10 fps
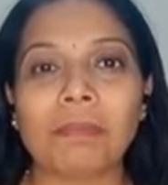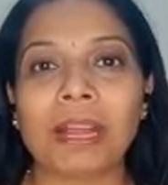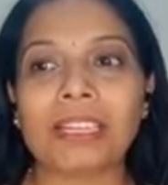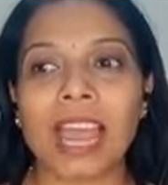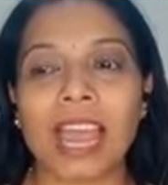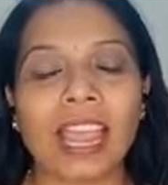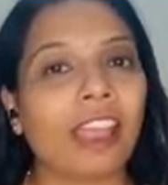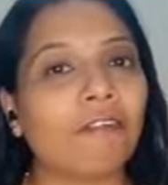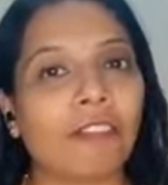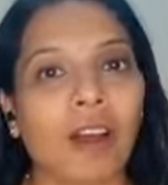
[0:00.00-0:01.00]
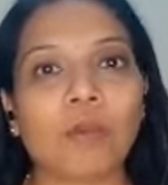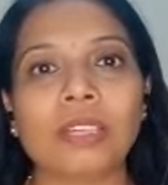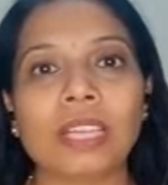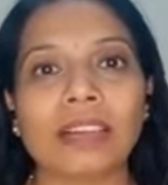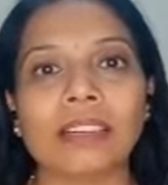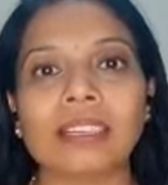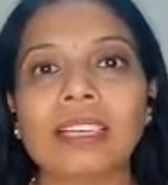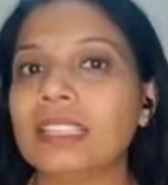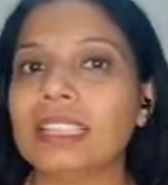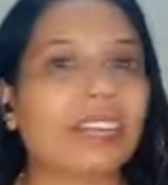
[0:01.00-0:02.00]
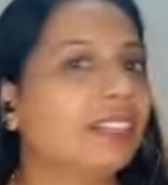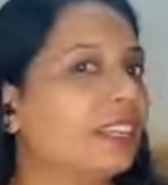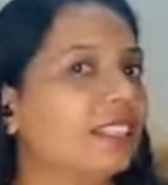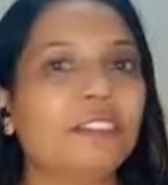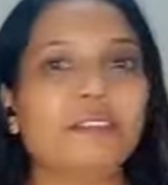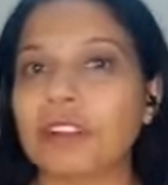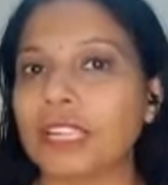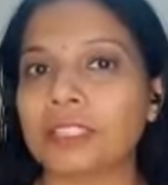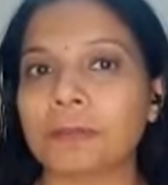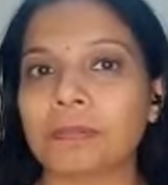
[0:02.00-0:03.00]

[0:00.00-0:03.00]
But I have found that that doesn't work.